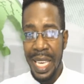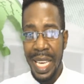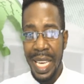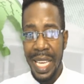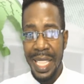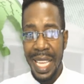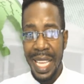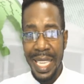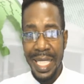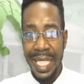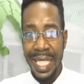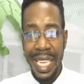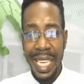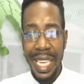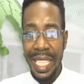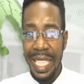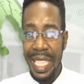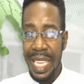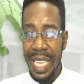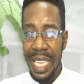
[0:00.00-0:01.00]
that
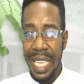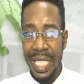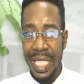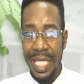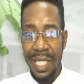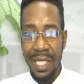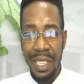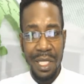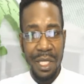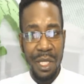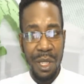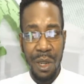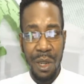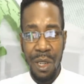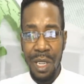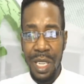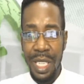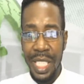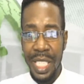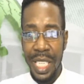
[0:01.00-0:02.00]
it is not
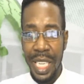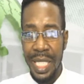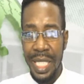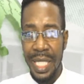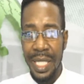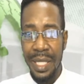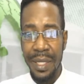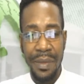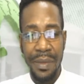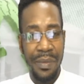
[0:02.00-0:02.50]
urgent.